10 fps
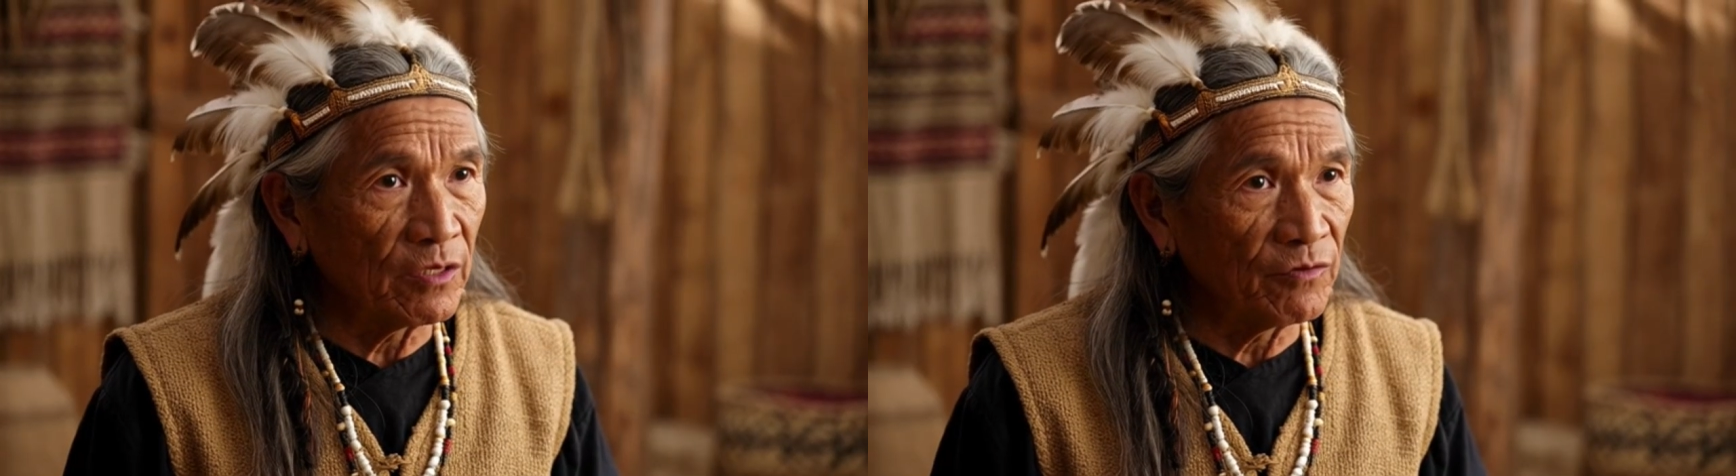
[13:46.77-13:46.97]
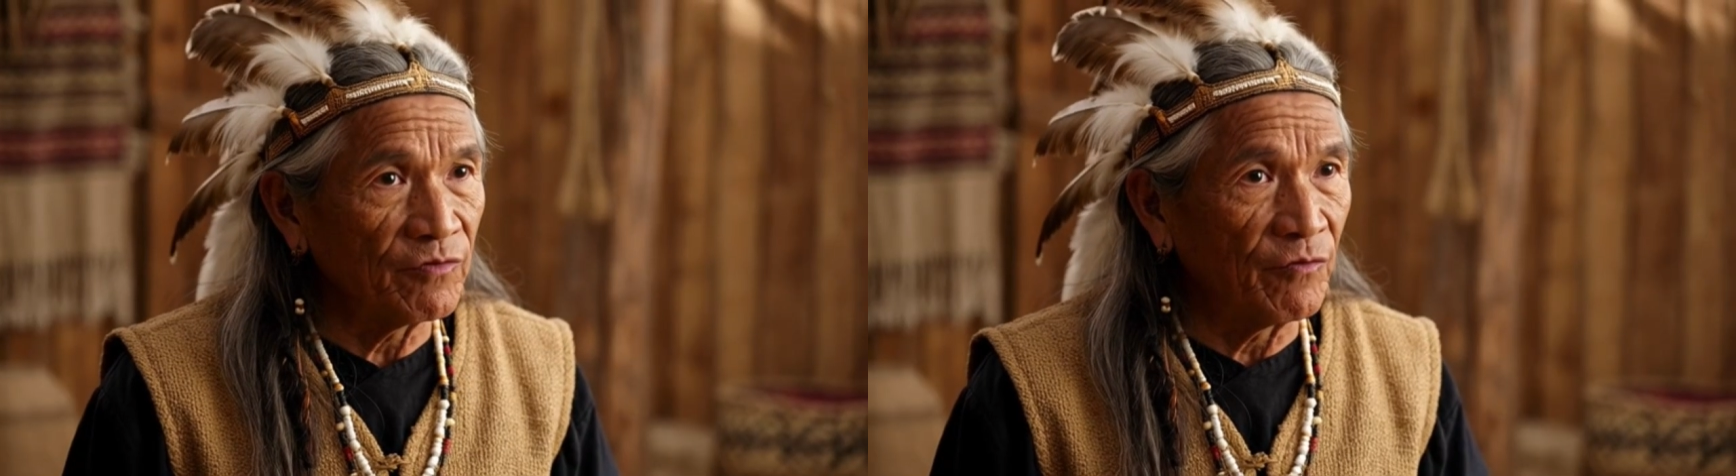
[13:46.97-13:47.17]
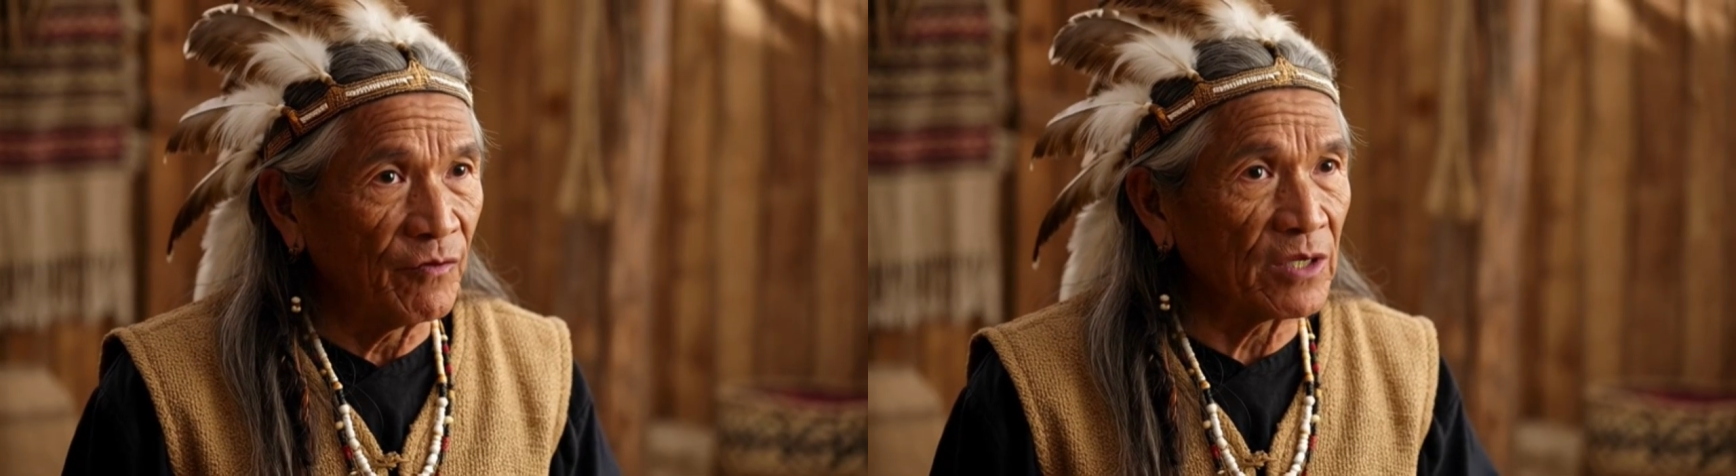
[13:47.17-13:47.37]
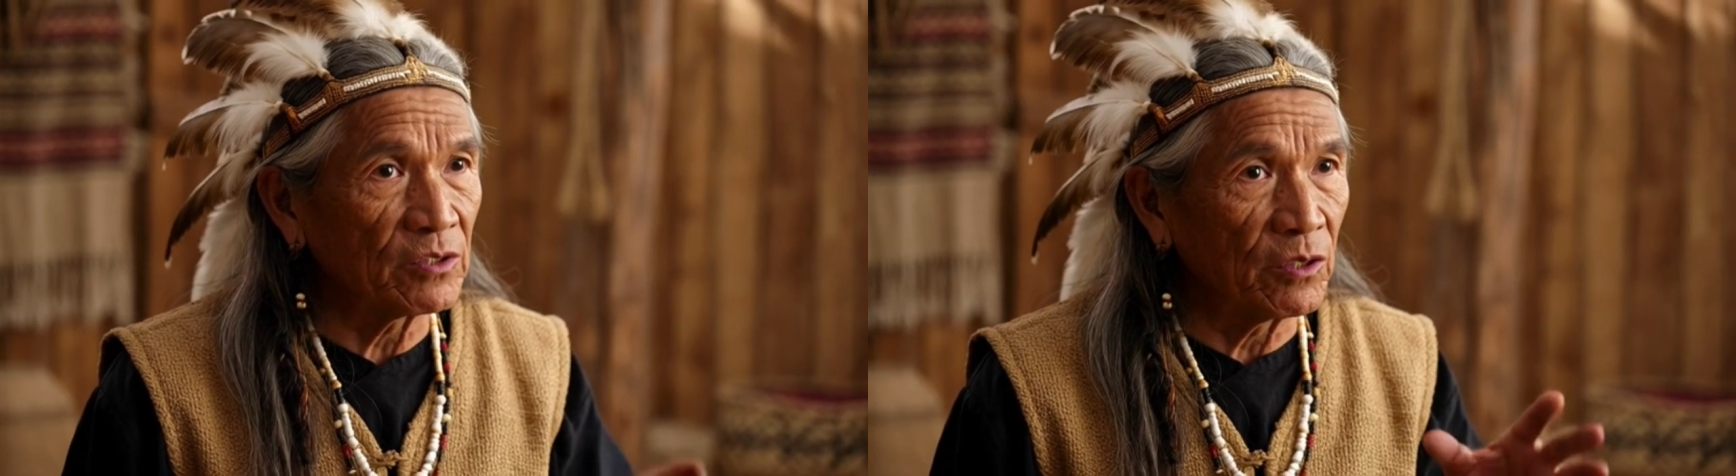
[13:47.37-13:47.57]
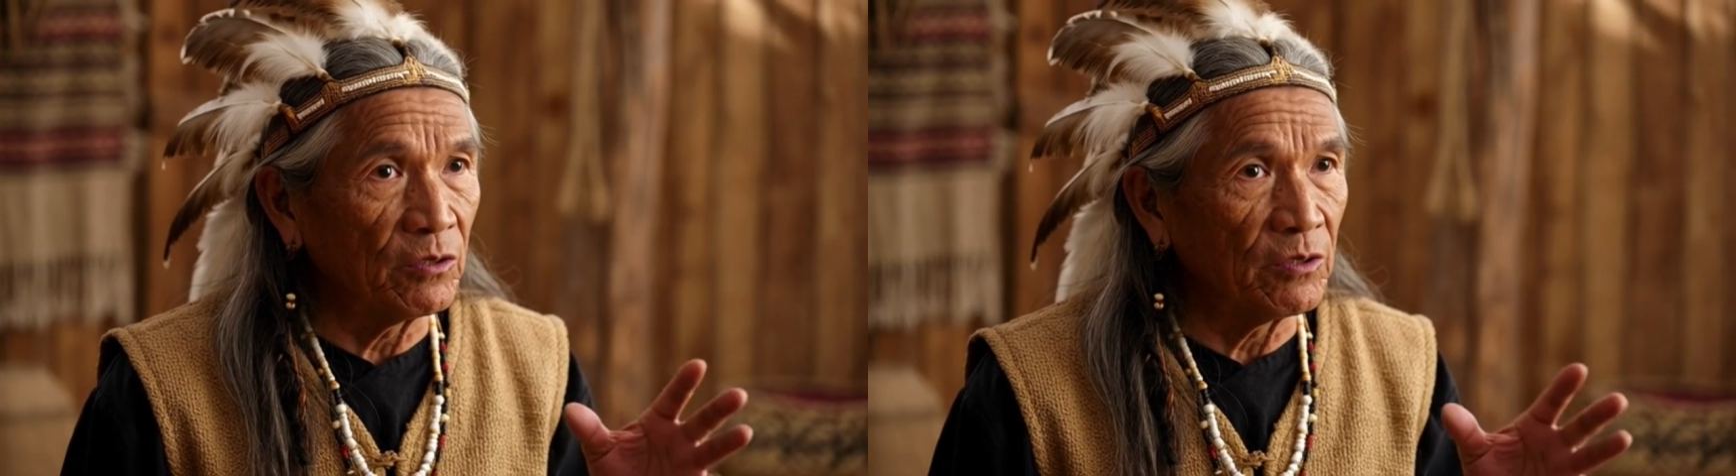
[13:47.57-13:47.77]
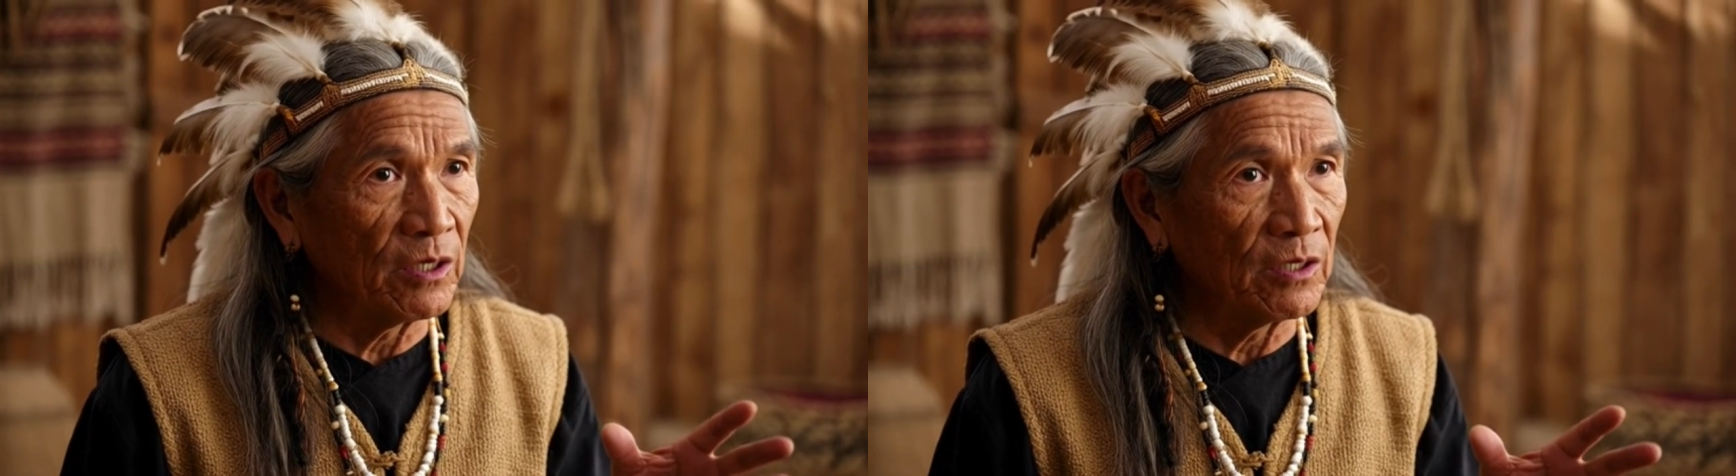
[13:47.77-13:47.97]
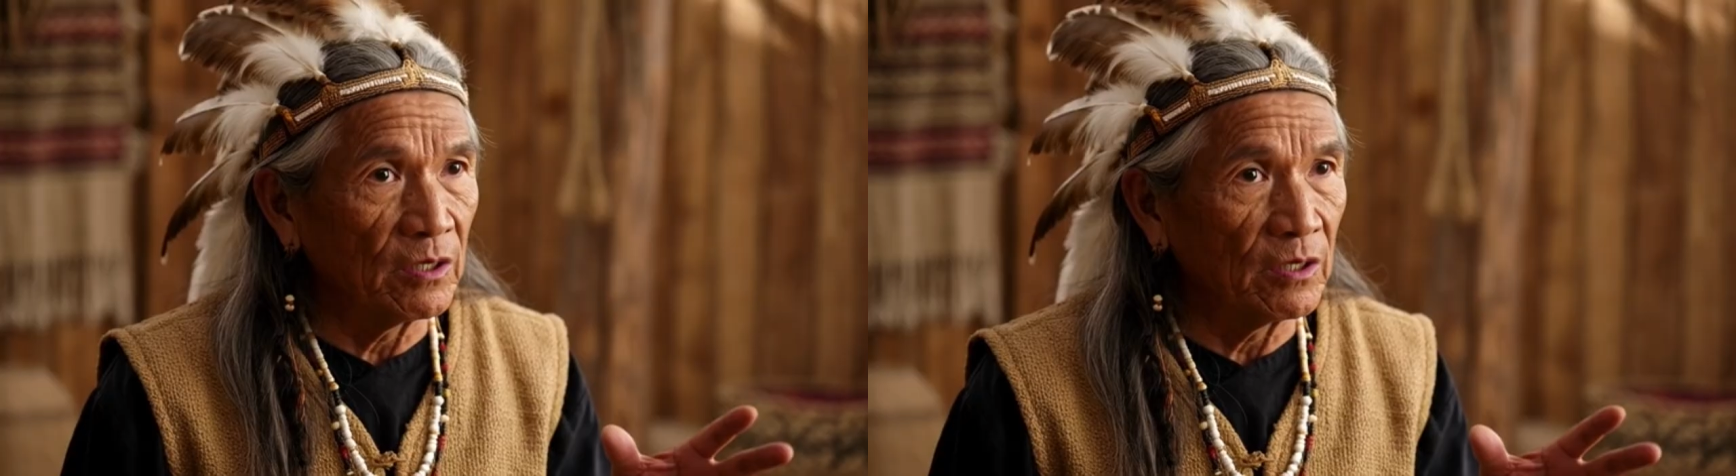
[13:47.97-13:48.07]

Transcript: is the final goal.